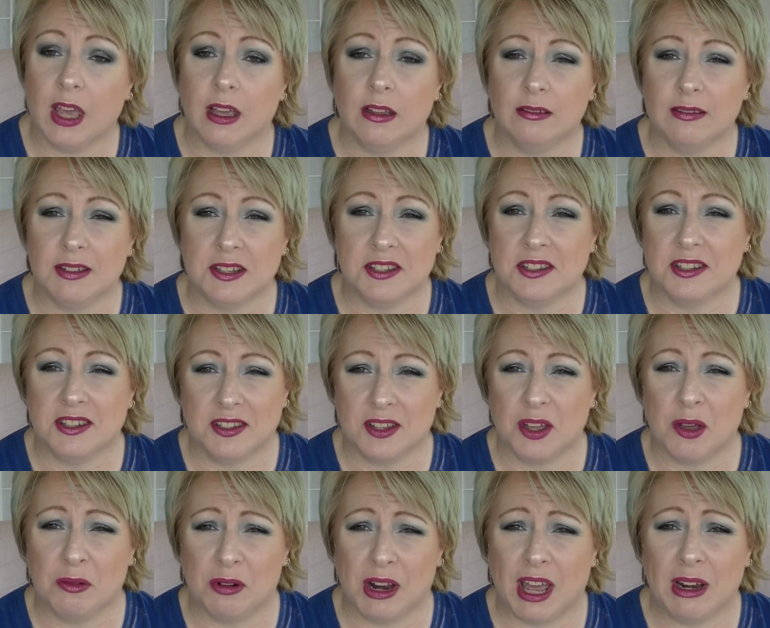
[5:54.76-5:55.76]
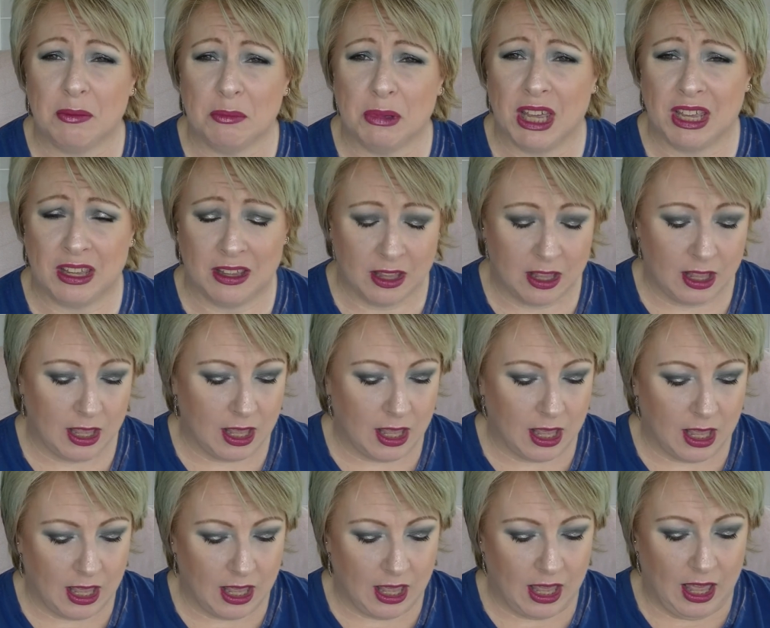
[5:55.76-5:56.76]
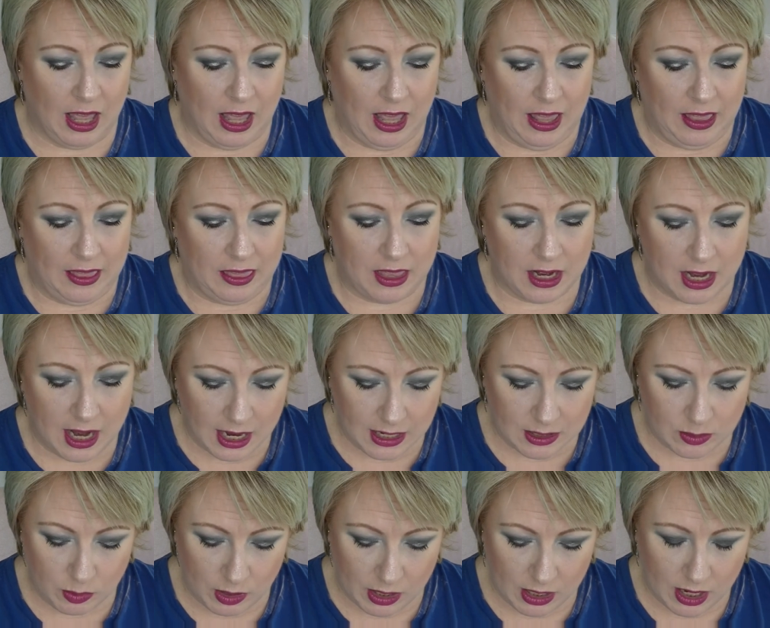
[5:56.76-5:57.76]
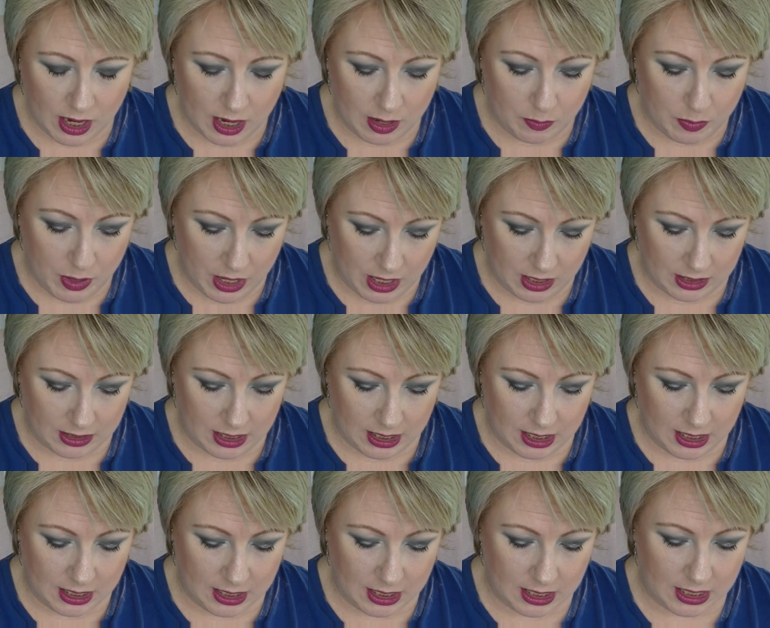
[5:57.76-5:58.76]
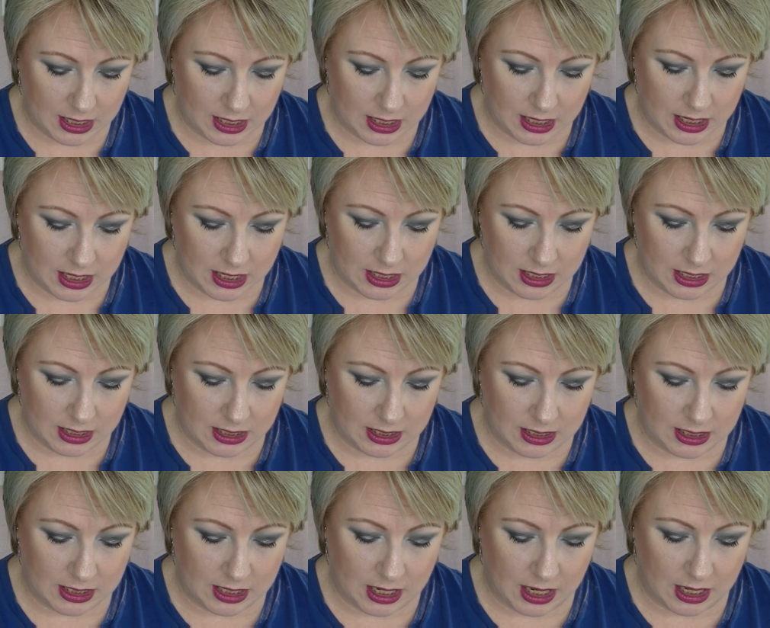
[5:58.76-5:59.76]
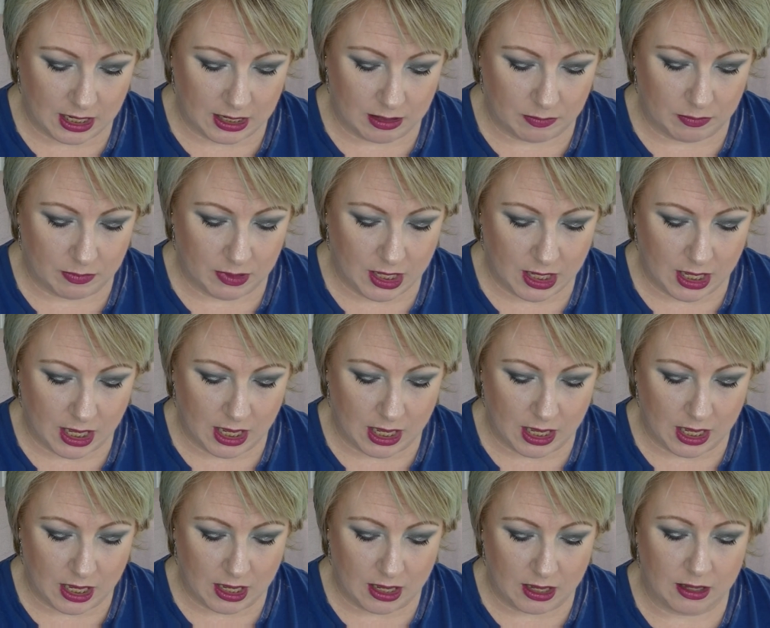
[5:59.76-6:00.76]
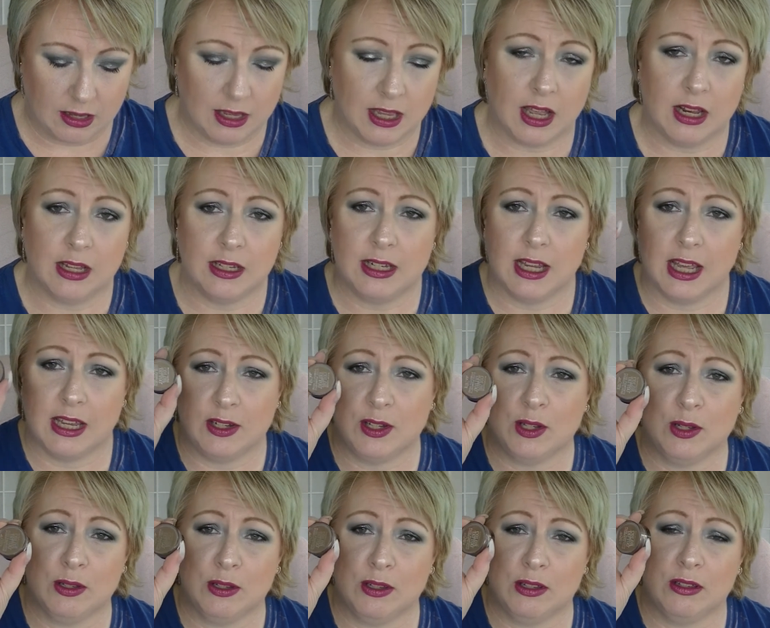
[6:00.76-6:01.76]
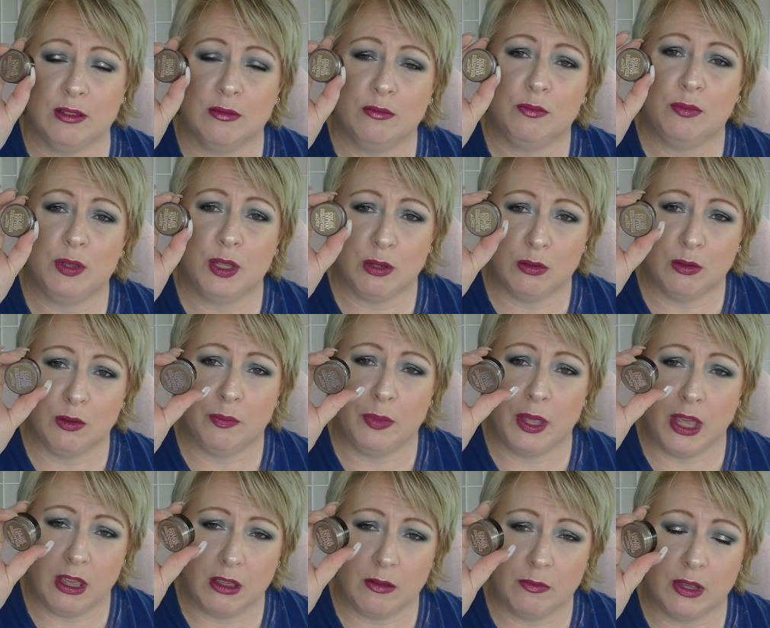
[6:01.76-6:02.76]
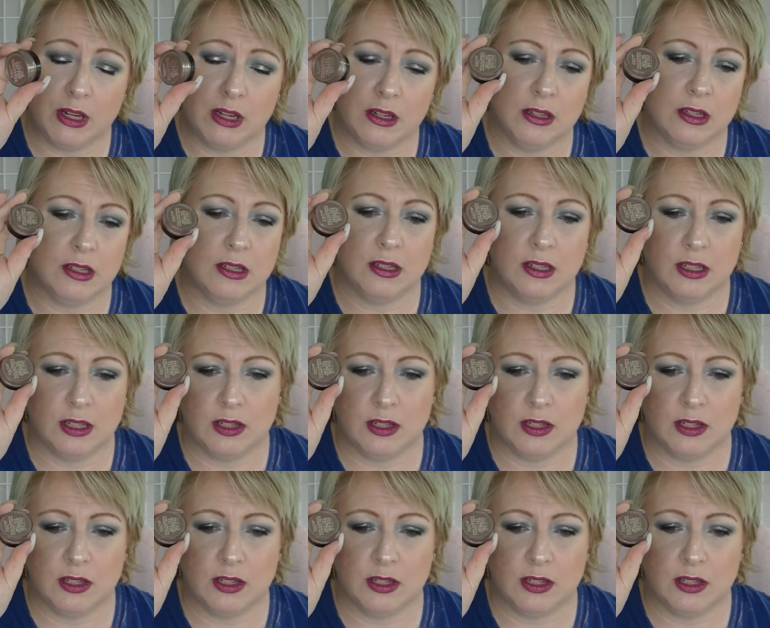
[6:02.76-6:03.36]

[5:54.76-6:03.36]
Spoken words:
Because it's called anime. The next one I picked is a colour tattoo pure pigment. This is